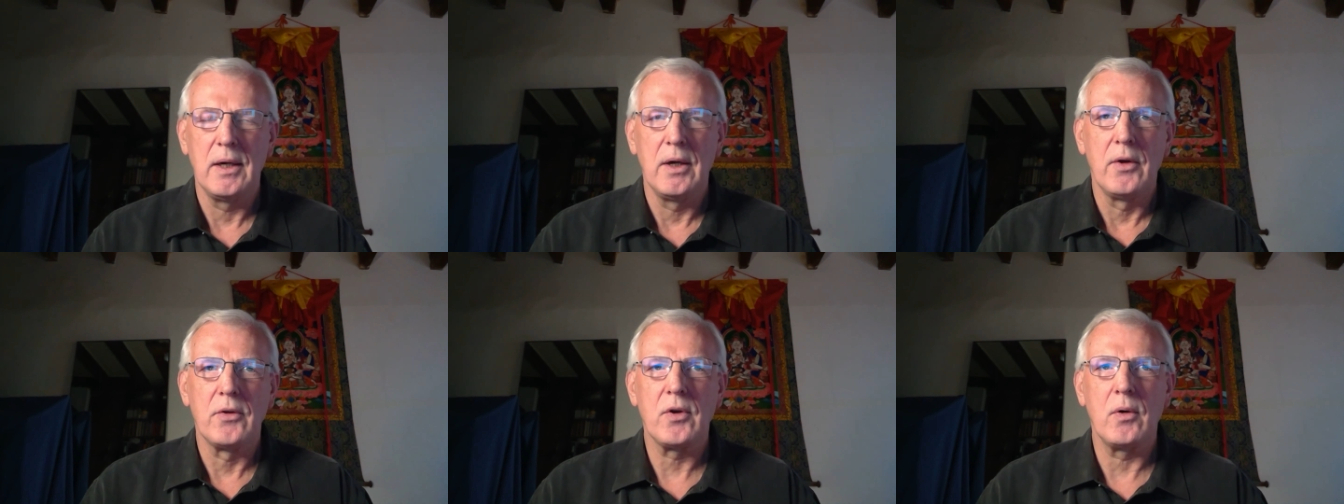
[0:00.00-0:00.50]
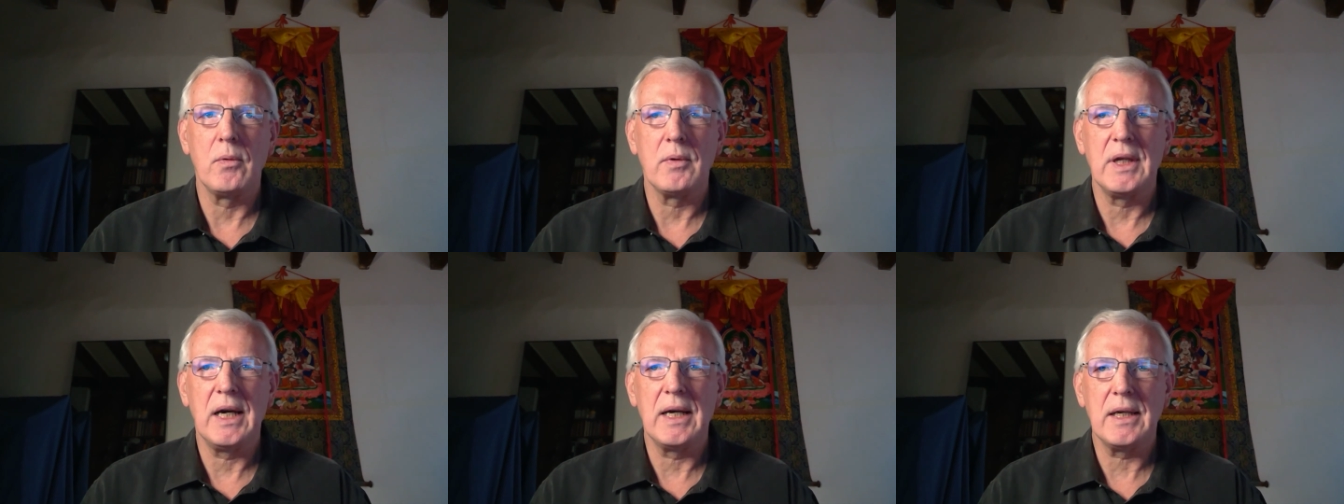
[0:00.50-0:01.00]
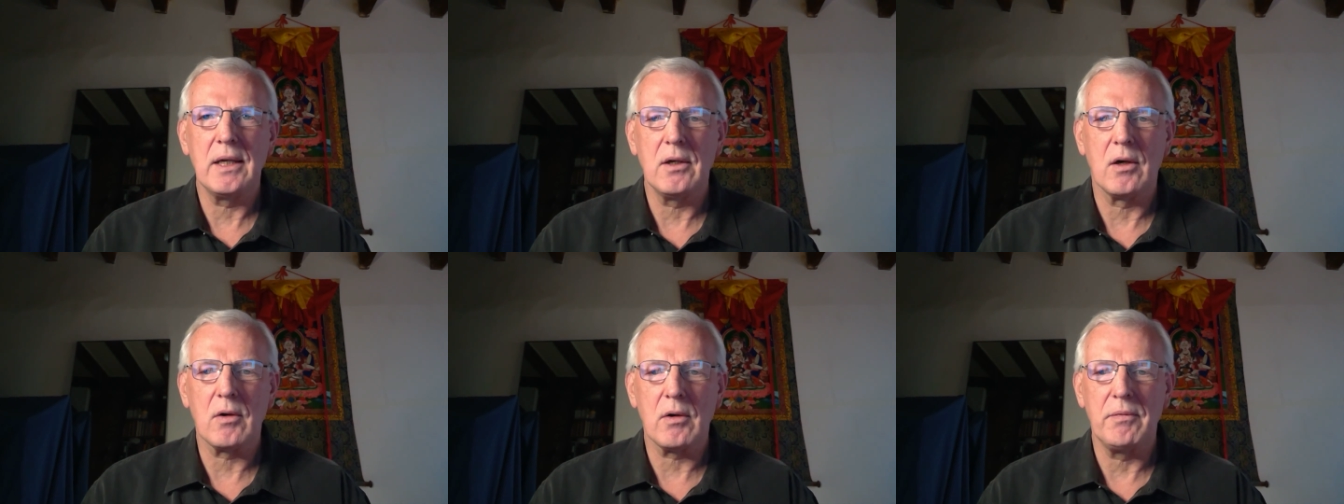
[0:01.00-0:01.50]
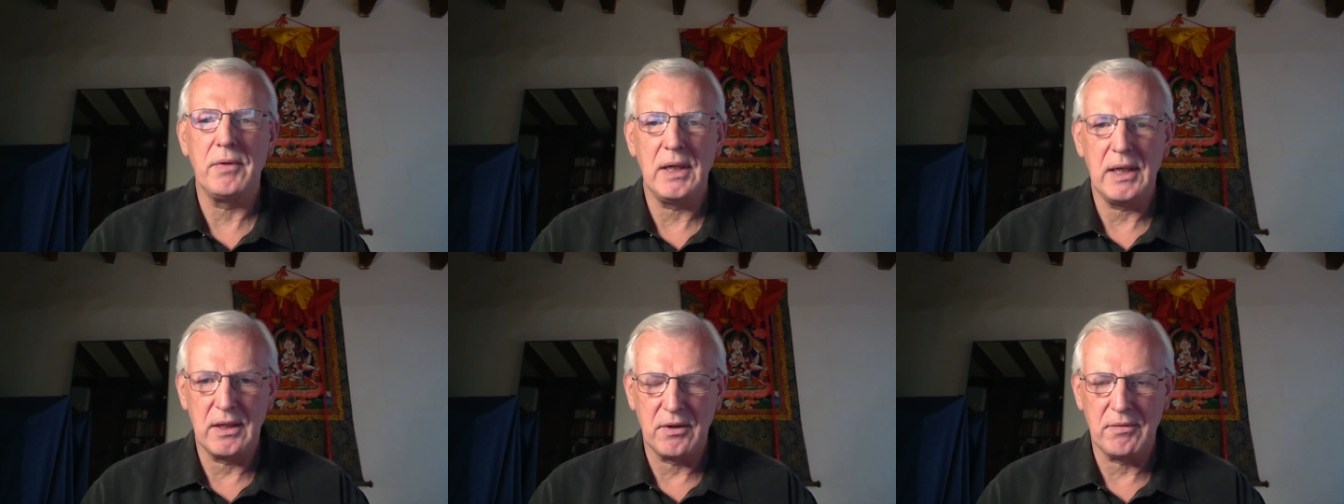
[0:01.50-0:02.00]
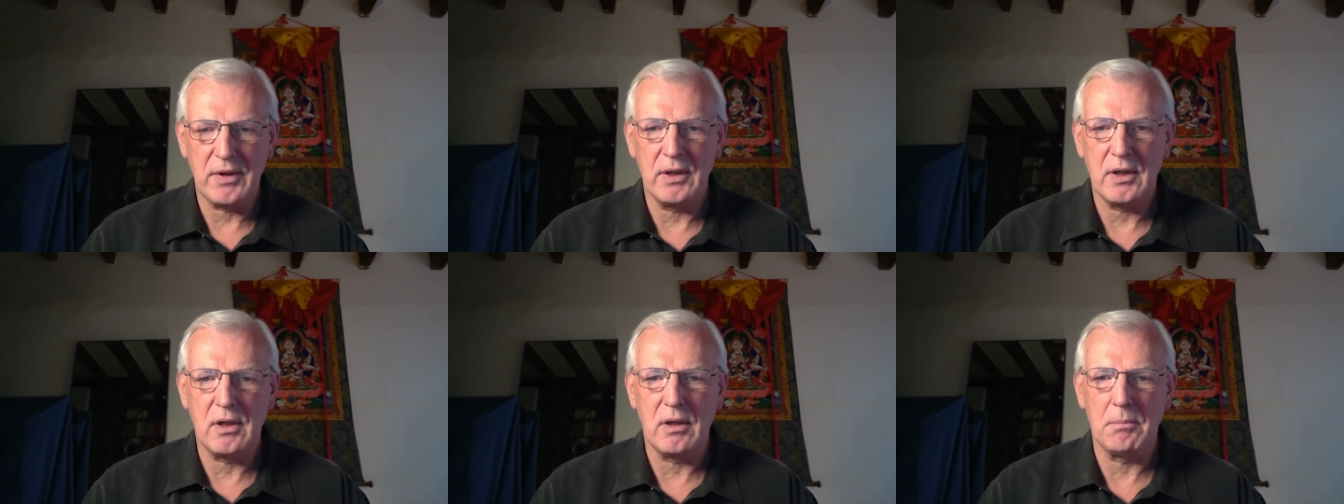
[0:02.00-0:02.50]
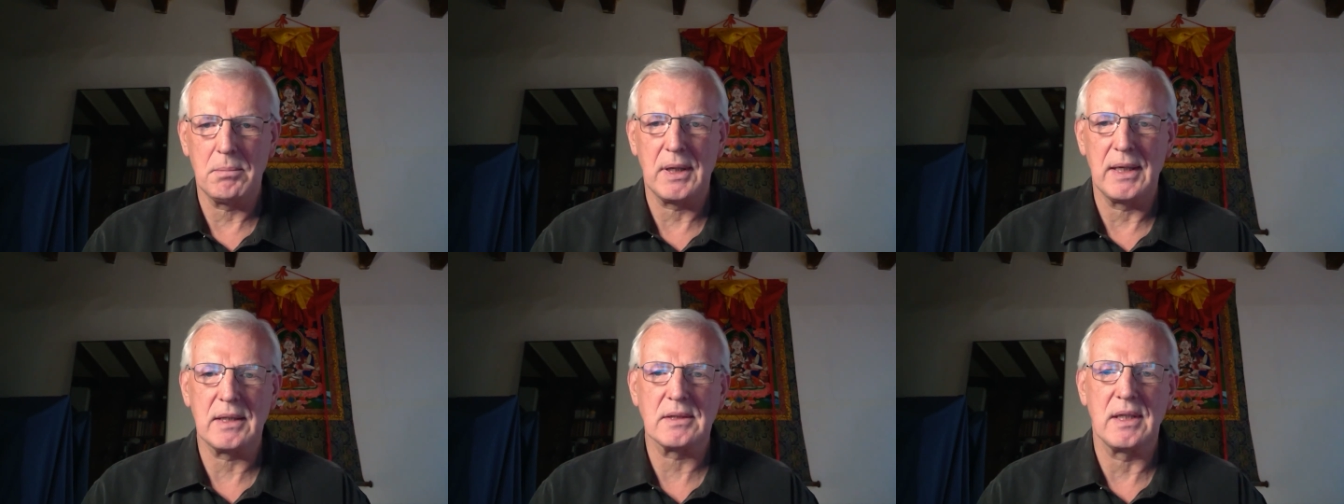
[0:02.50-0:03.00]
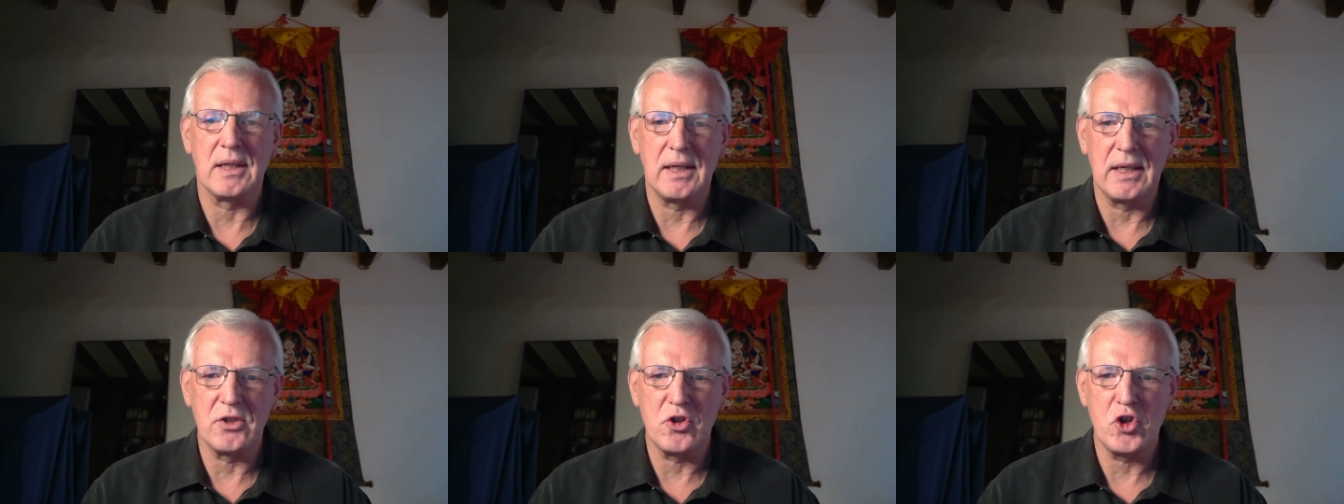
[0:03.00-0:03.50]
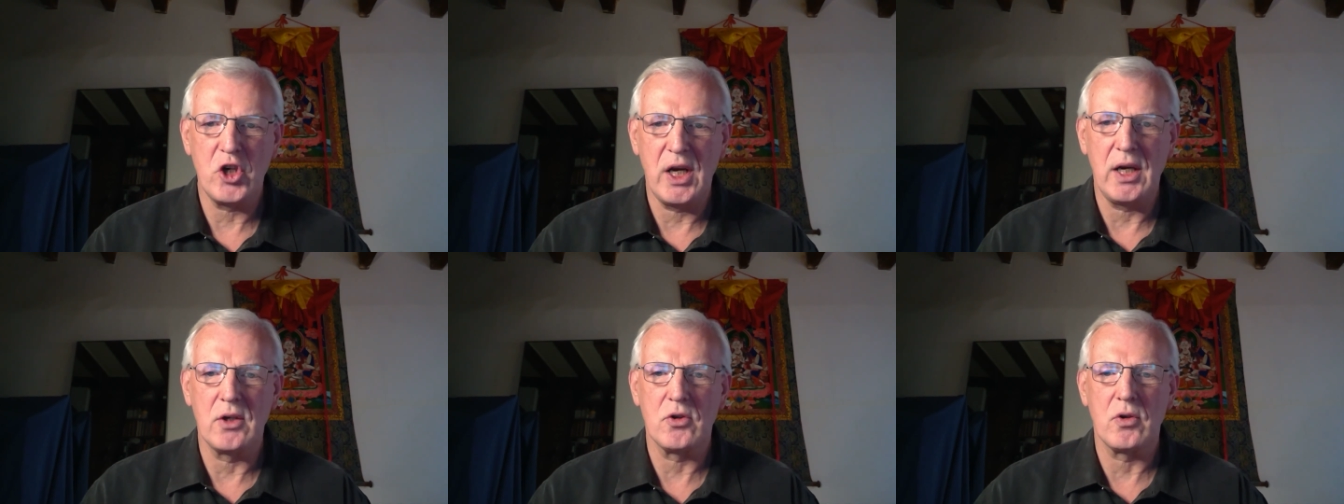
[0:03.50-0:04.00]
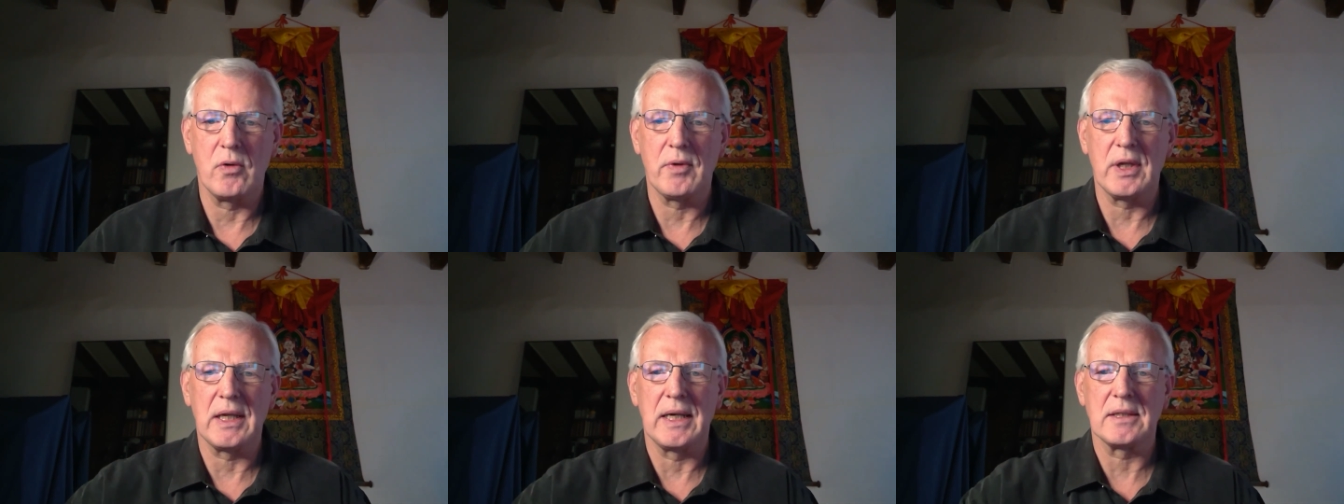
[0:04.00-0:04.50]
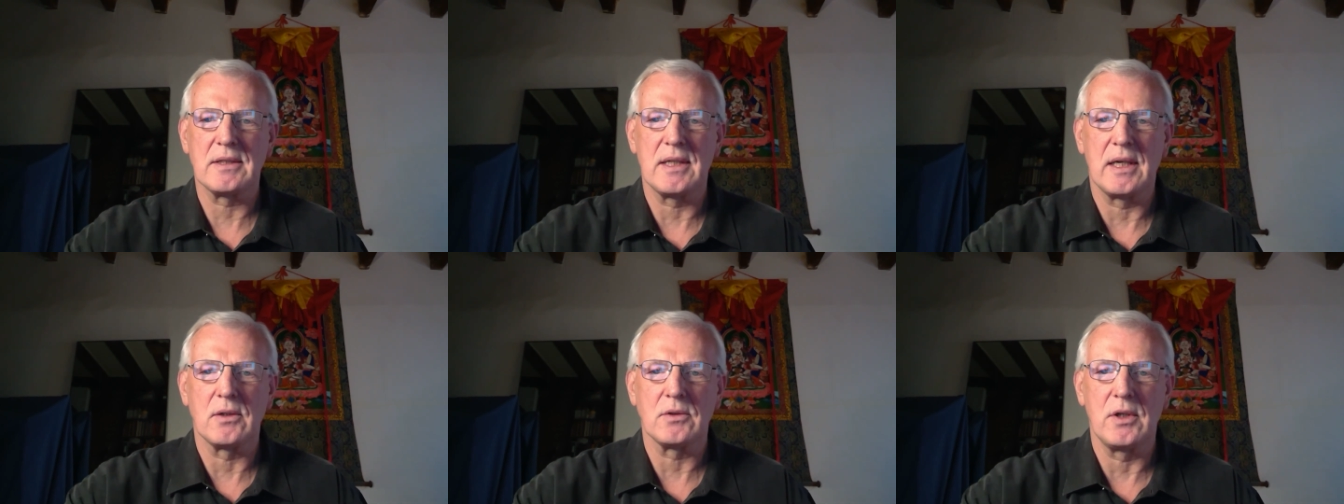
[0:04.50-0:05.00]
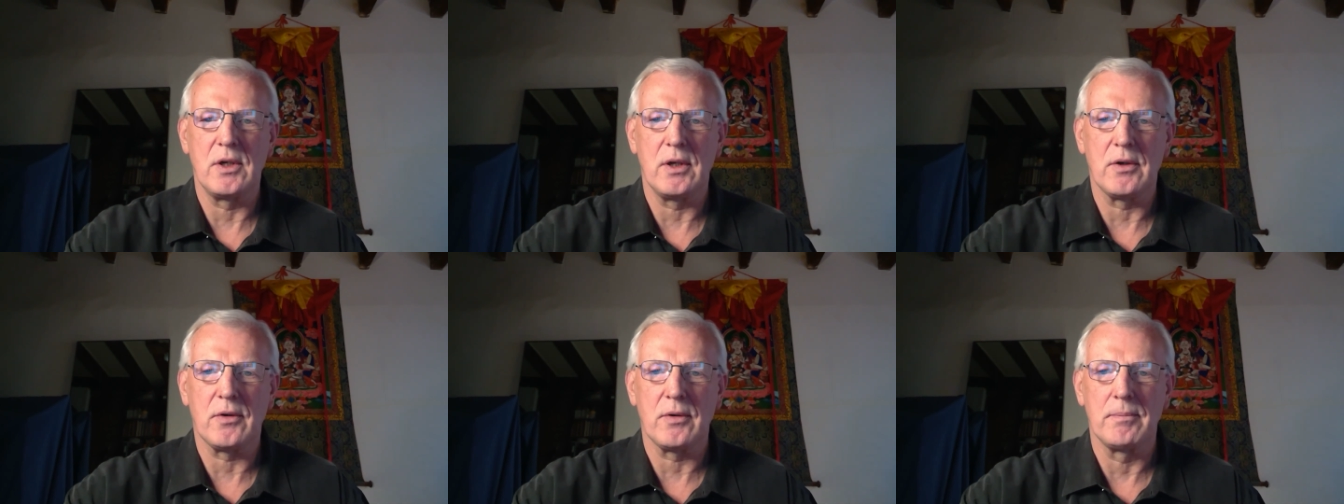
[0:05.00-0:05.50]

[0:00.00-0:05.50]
So the iconography is very complex, and it has changed over the last thousand years.